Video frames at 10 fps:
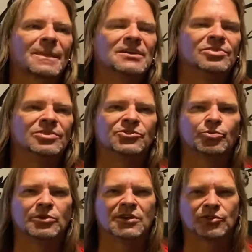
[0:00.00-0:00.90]
This
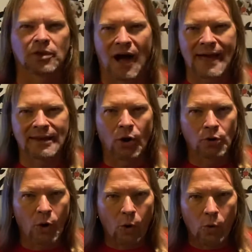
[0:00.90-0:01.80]
one is light
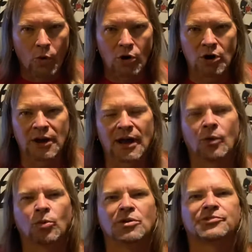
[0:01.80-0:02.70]
on horror. Now,
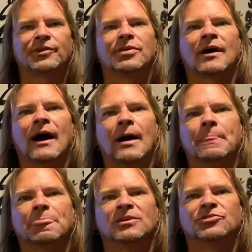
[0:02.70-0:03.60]
I will say
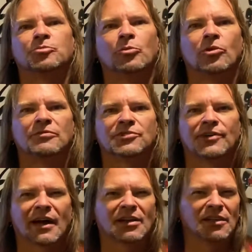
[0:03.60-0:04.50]
that. This is more of a
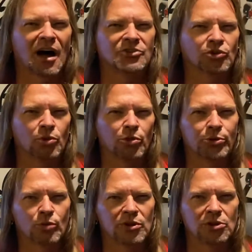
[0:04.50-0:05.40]
psychological
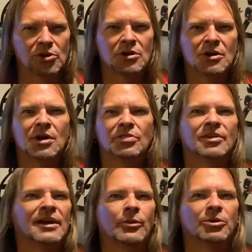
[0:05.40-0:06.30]
thriller
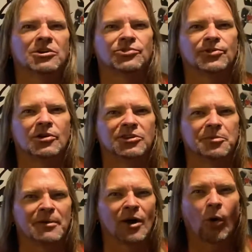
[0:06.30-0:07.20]
than I would consider it to
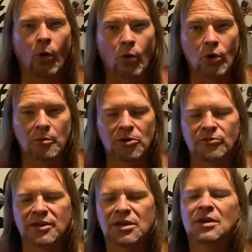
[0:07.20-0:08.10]
be a horror
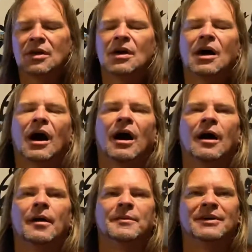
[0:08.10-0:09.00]
movie.
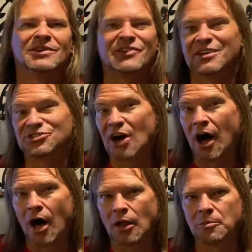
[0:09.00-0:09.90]
It is a
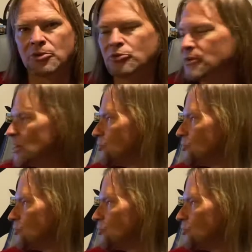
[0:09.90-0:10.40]
doll movie.